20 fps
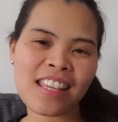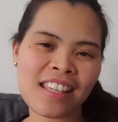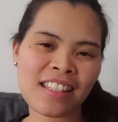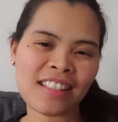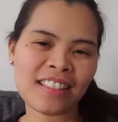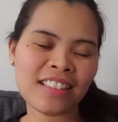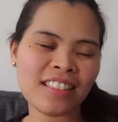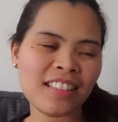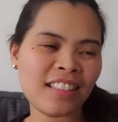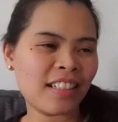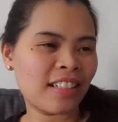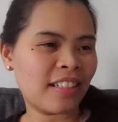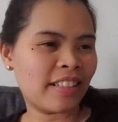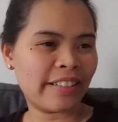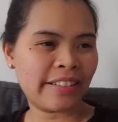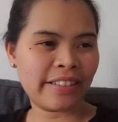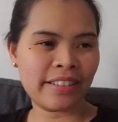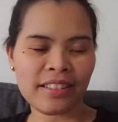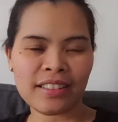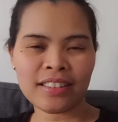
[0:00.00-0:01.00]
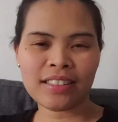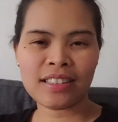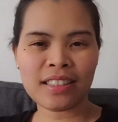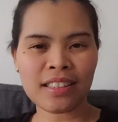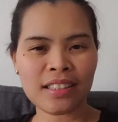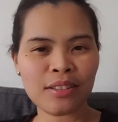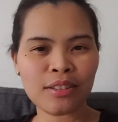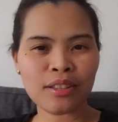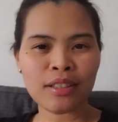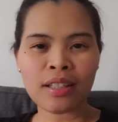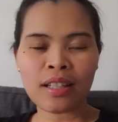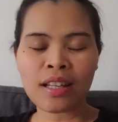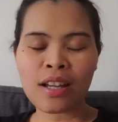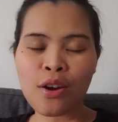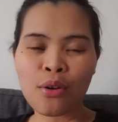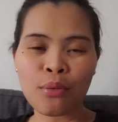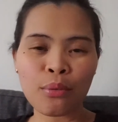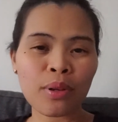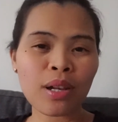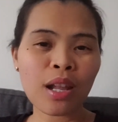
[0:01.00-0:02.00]
And guys,
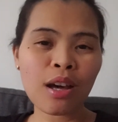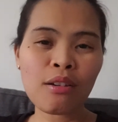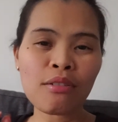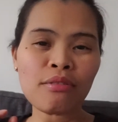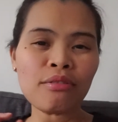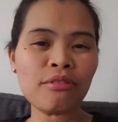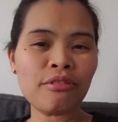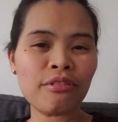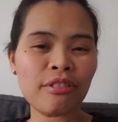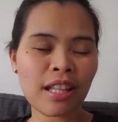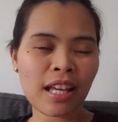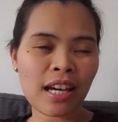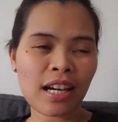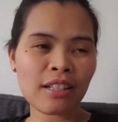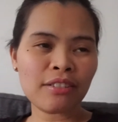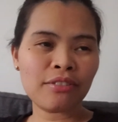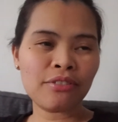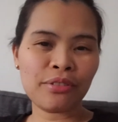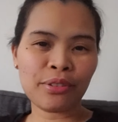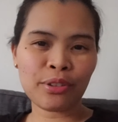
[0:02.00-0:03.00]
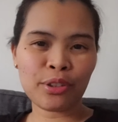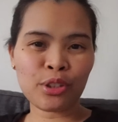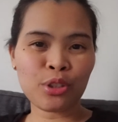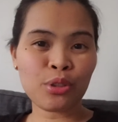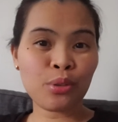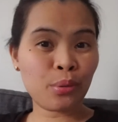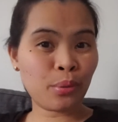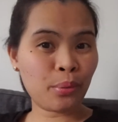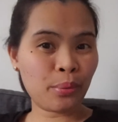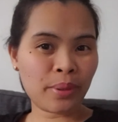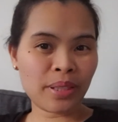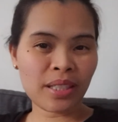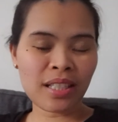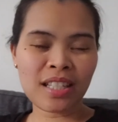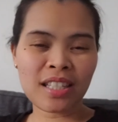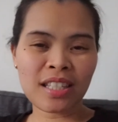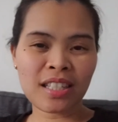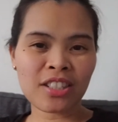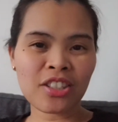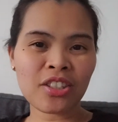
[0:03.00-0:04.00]
wala akong vlog for 2
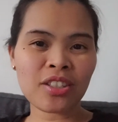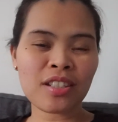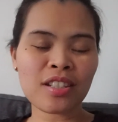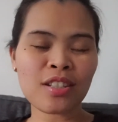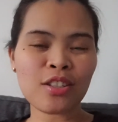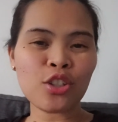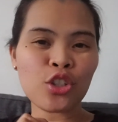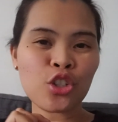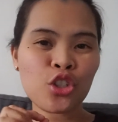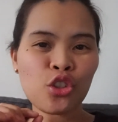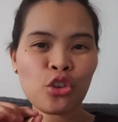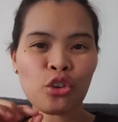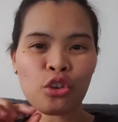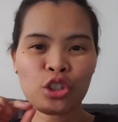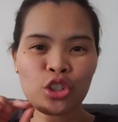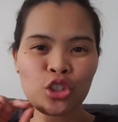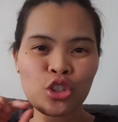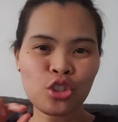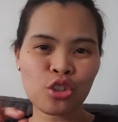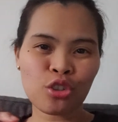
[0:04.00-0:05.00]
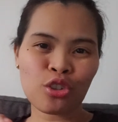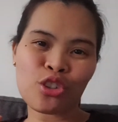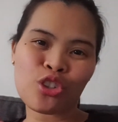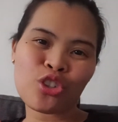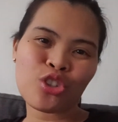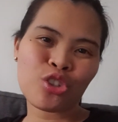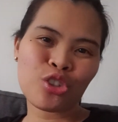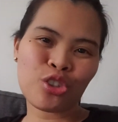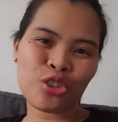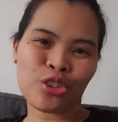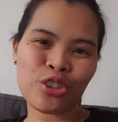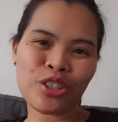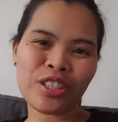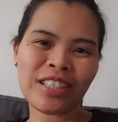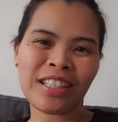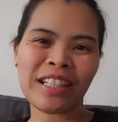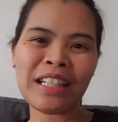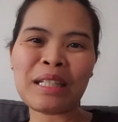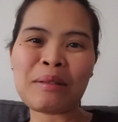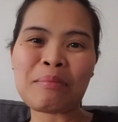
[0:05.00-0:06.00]
weeks. Just short
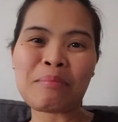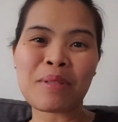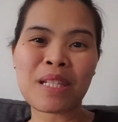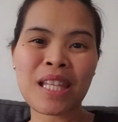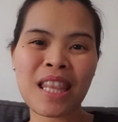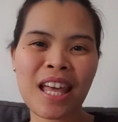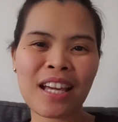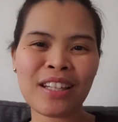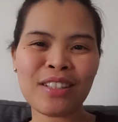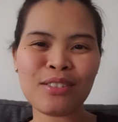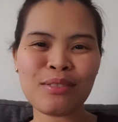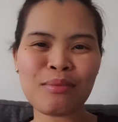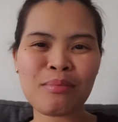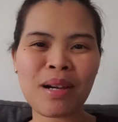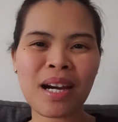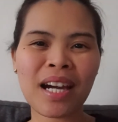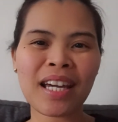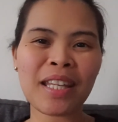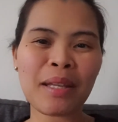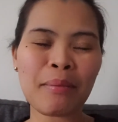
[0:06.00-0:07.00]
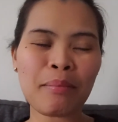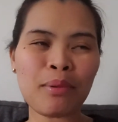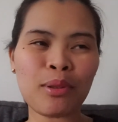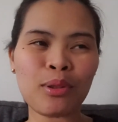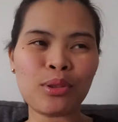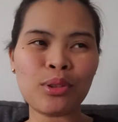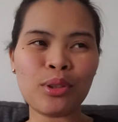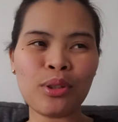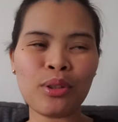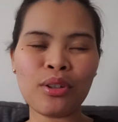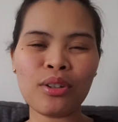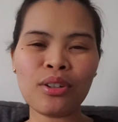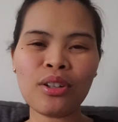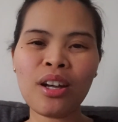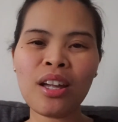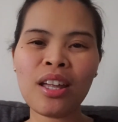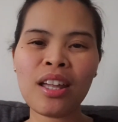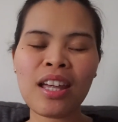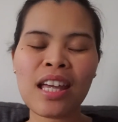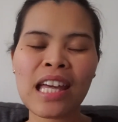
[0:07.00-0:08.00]
clips lang yung mga in-upload ko.
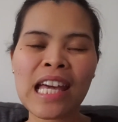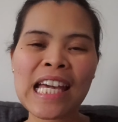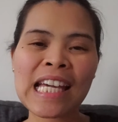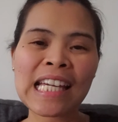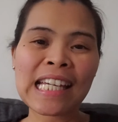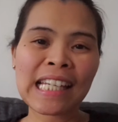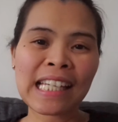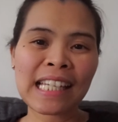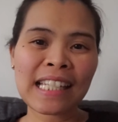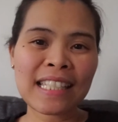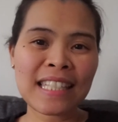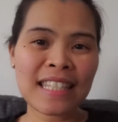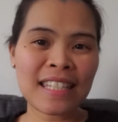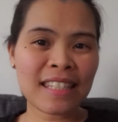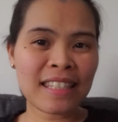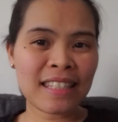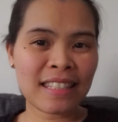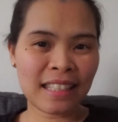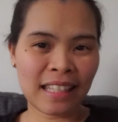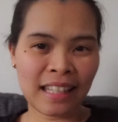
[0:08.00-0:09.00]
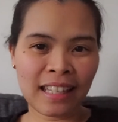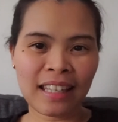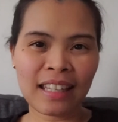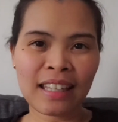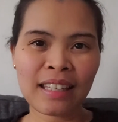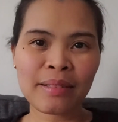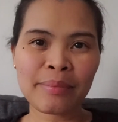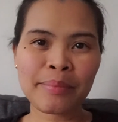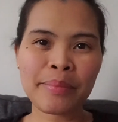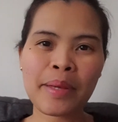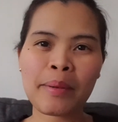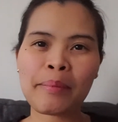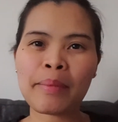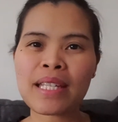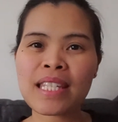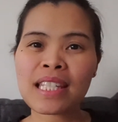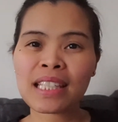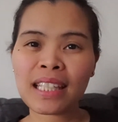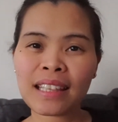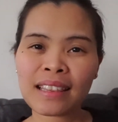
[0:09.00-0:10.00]
Kasi, may
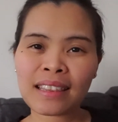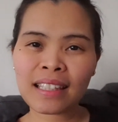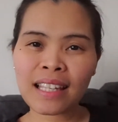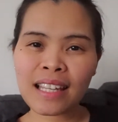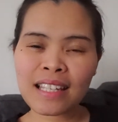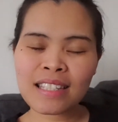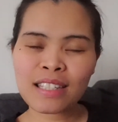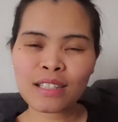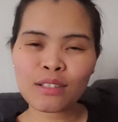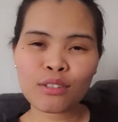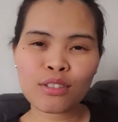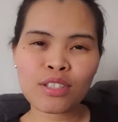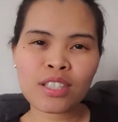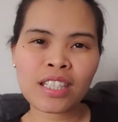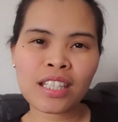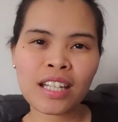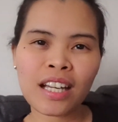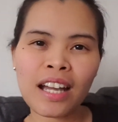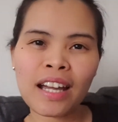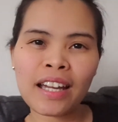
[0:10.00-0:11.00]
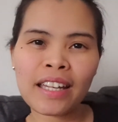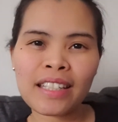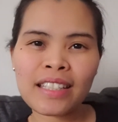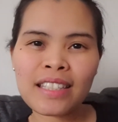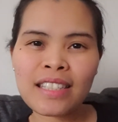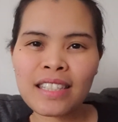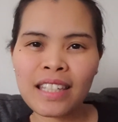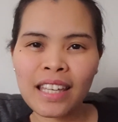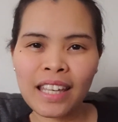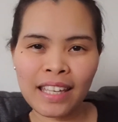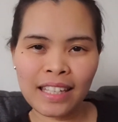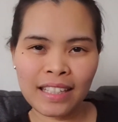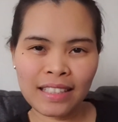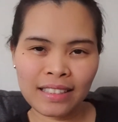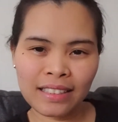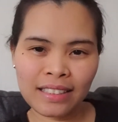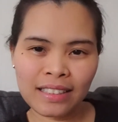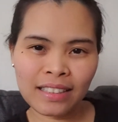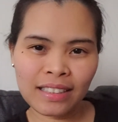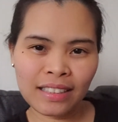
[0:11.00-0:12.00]
sakit guys si Lucia guys.
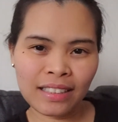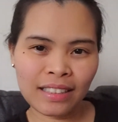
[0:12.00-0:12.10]
And